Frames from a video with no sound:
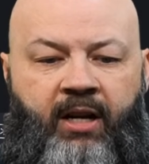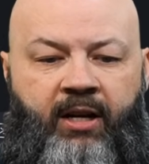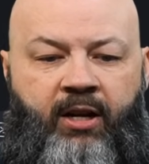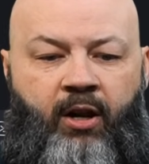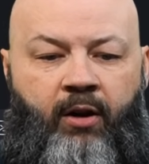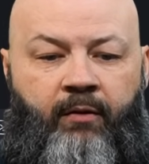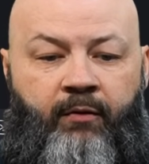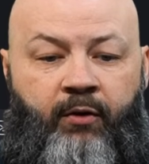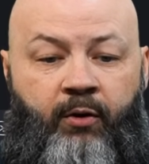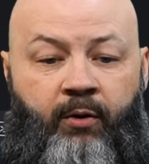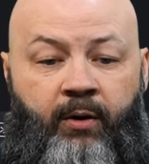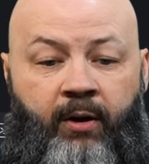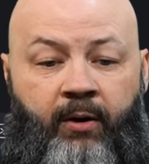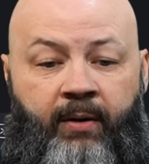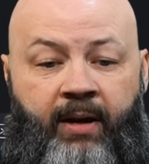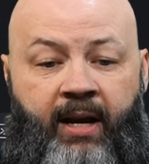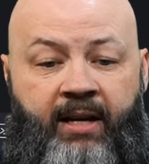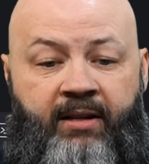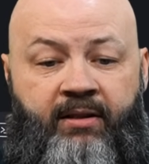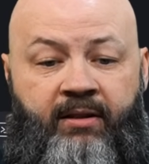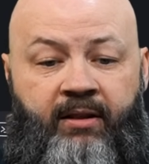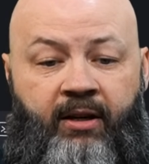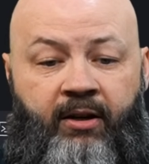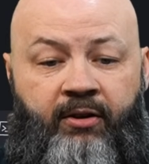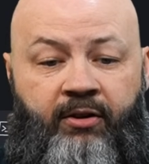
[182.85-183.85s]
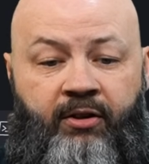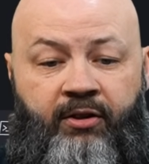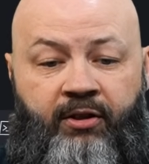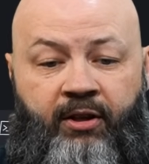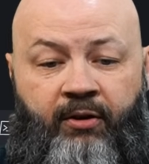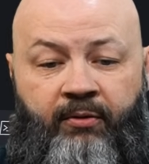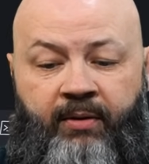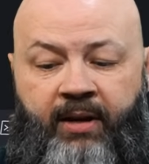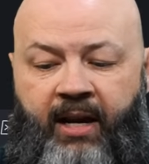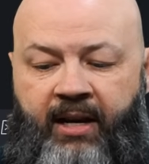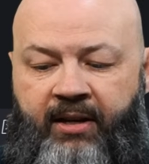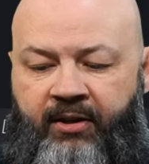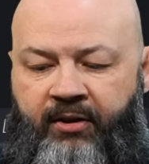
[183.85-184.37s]
called viewer location there. It's just
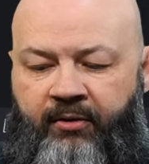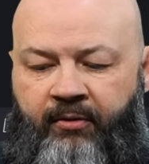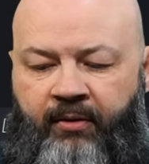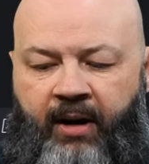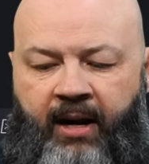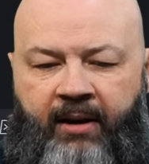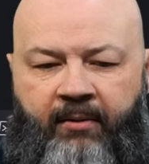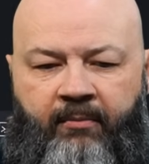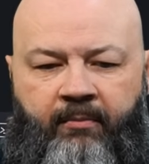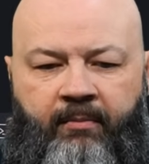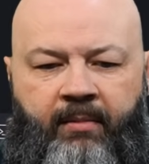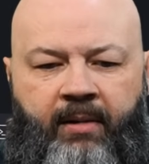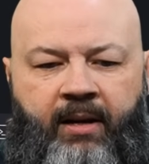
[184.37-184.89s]
location, right?